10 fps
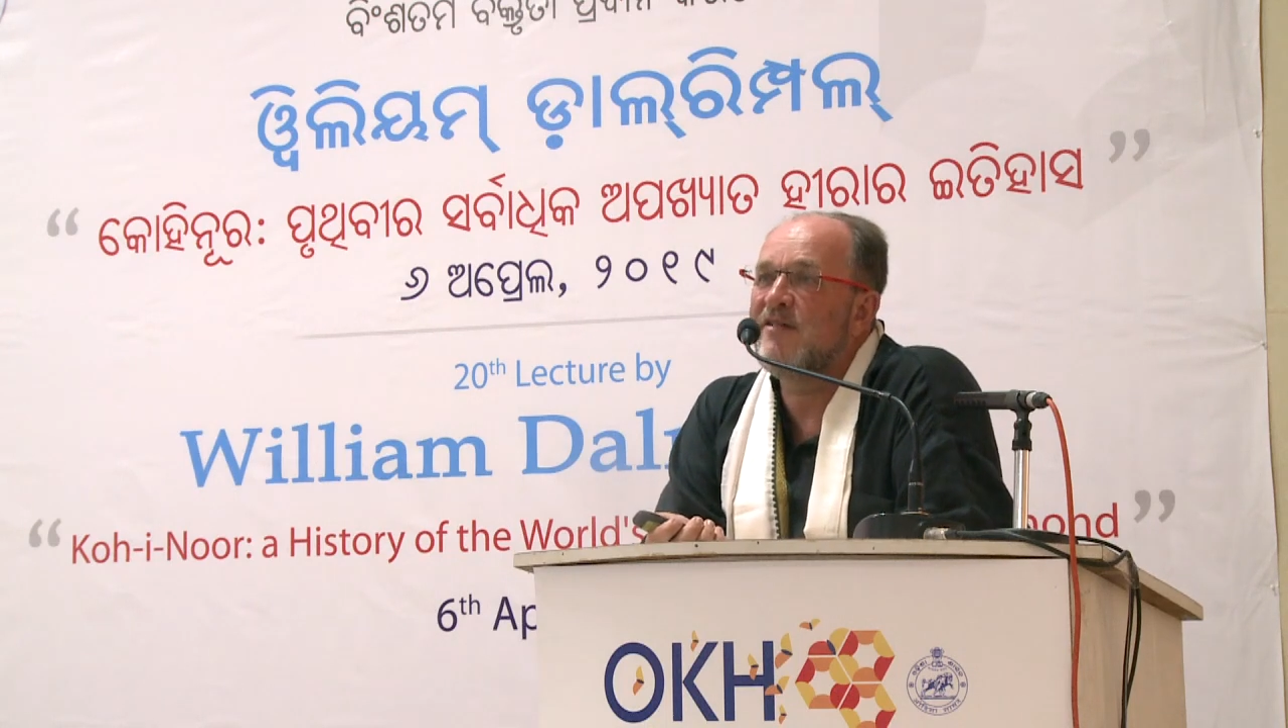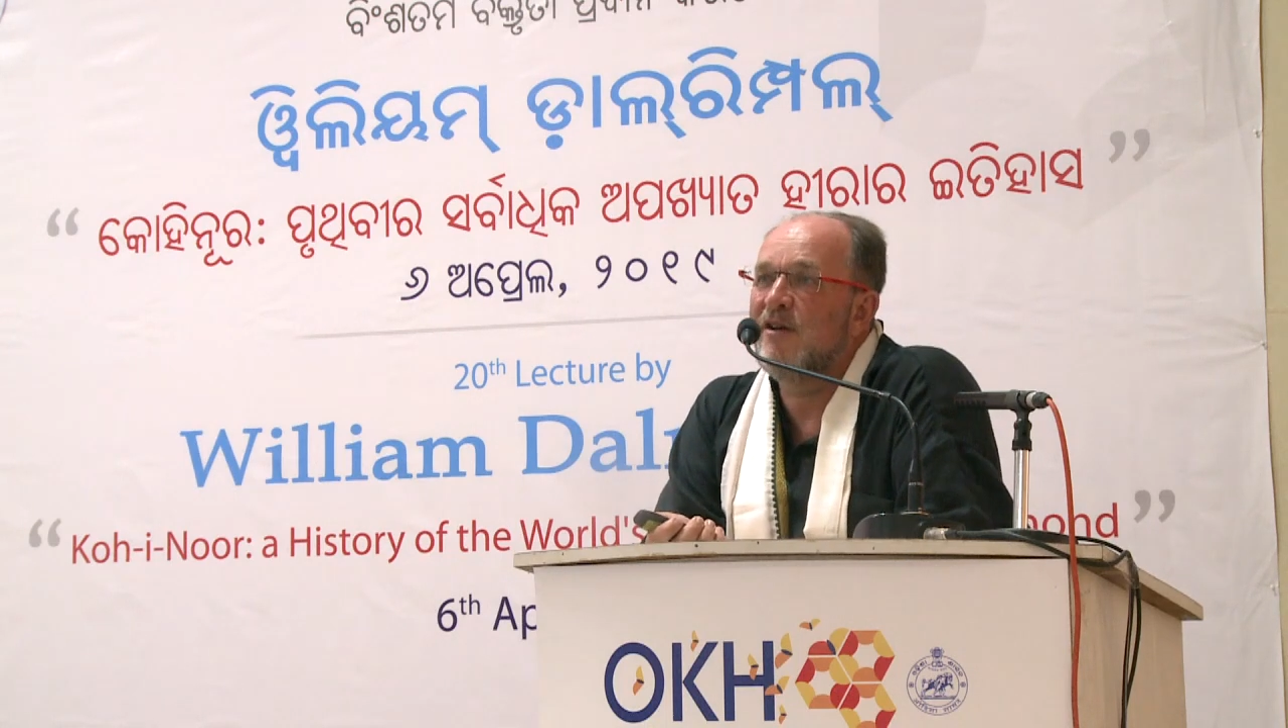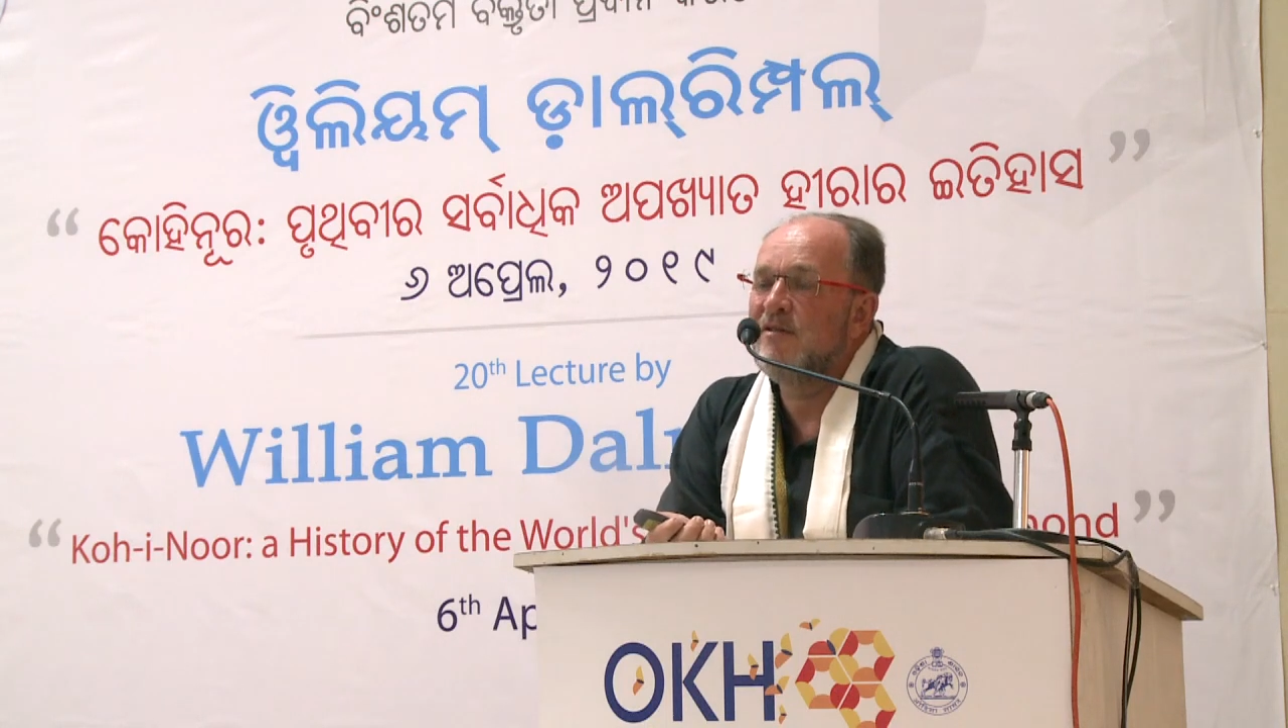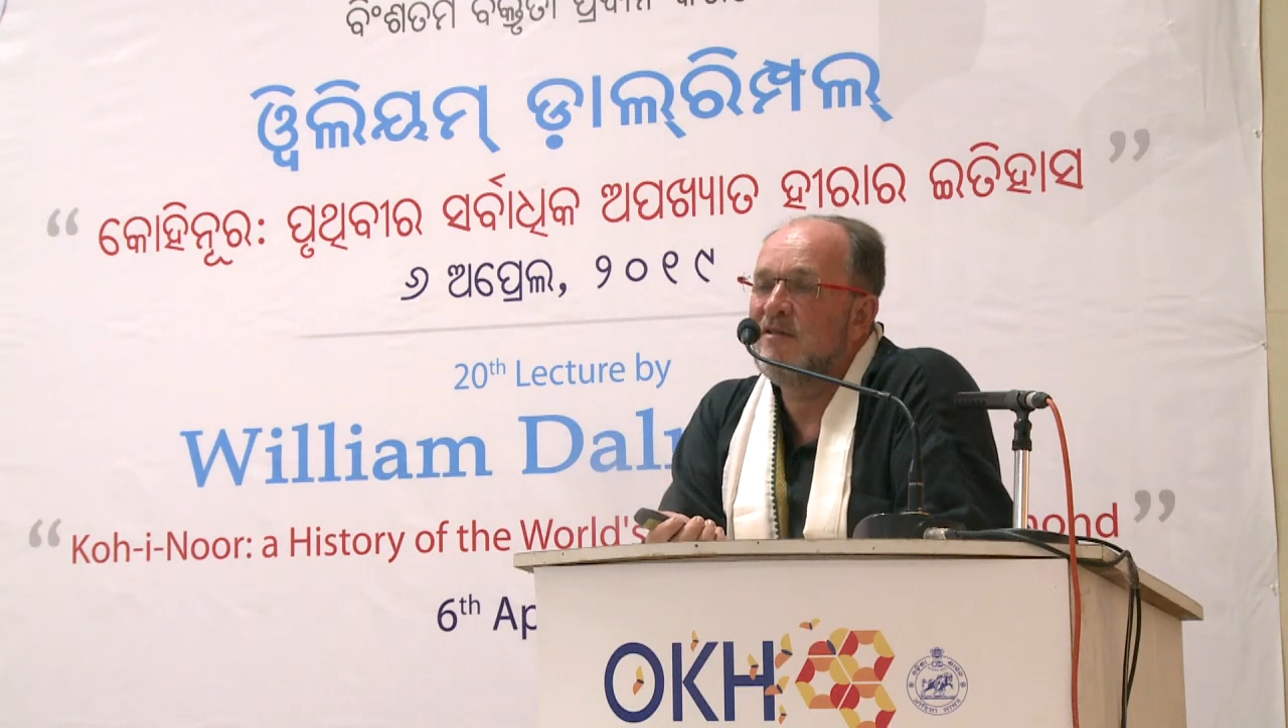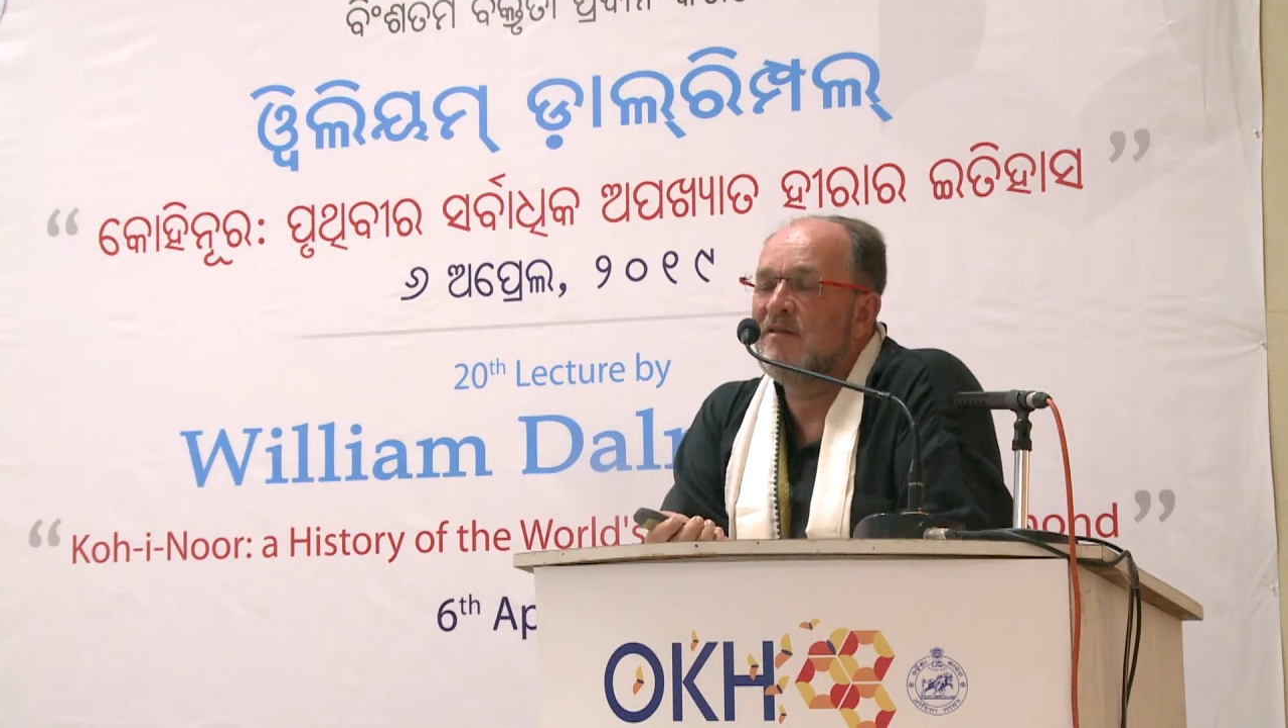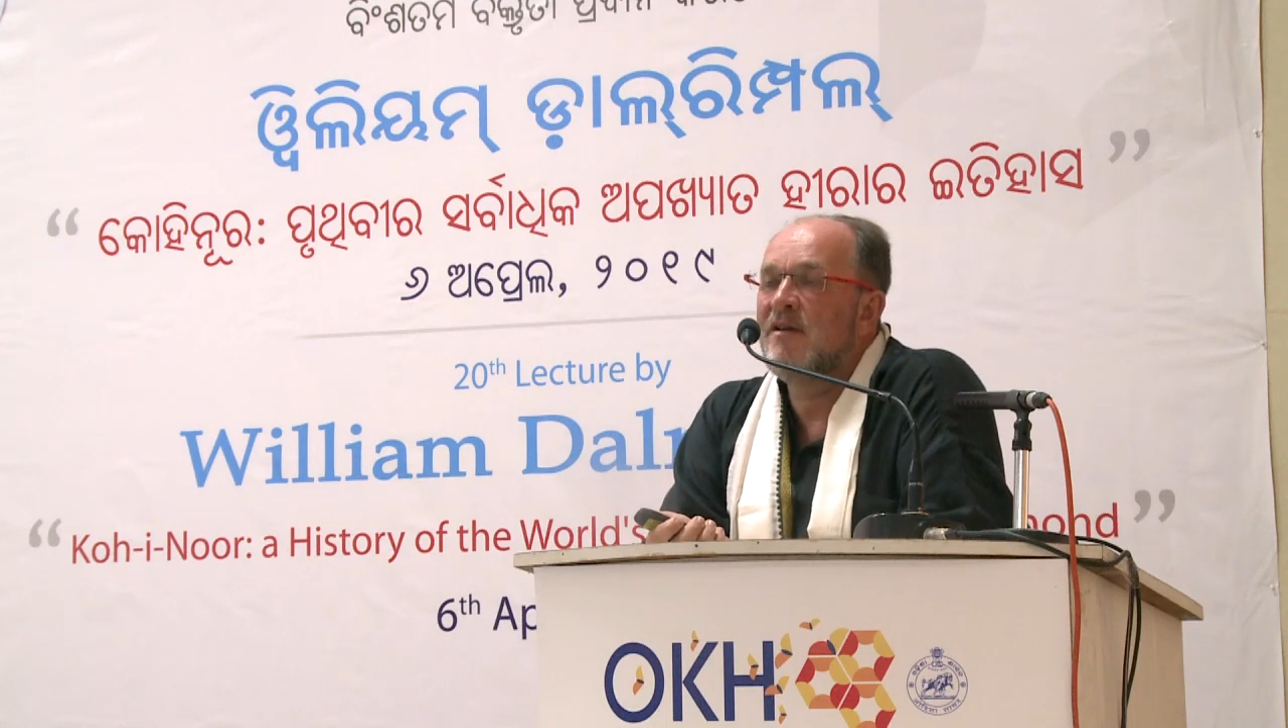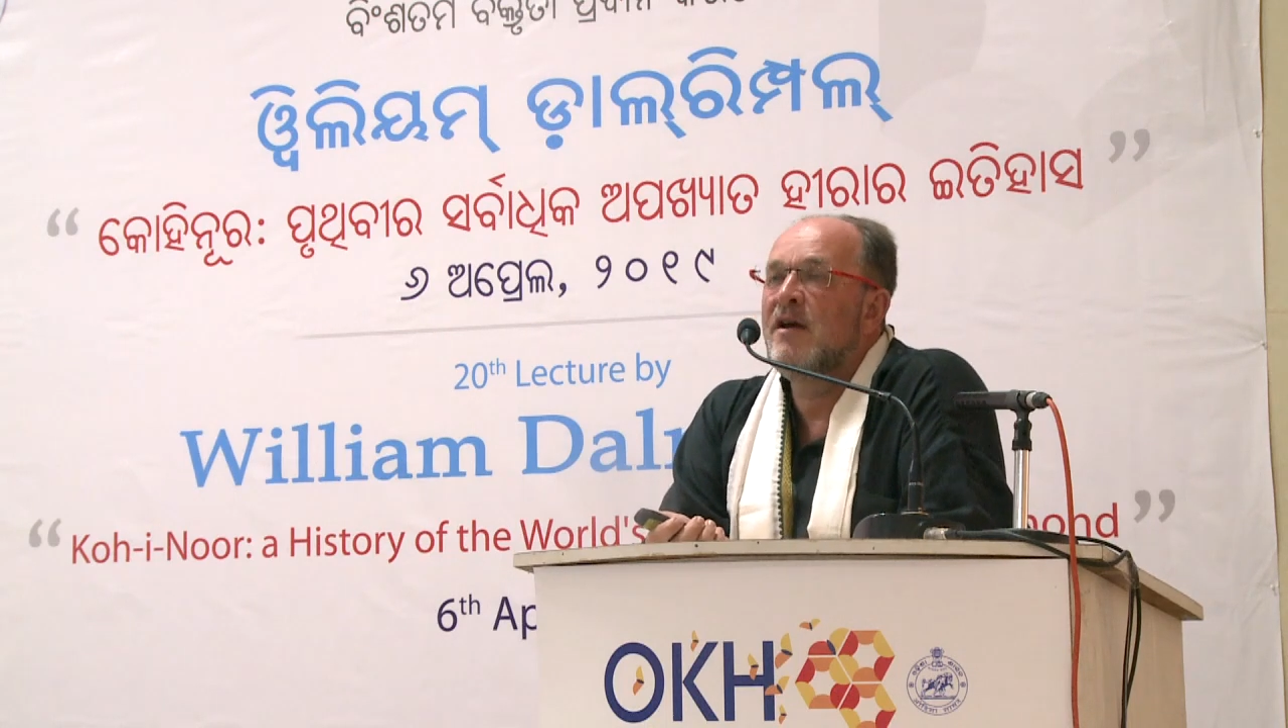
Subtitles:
stones.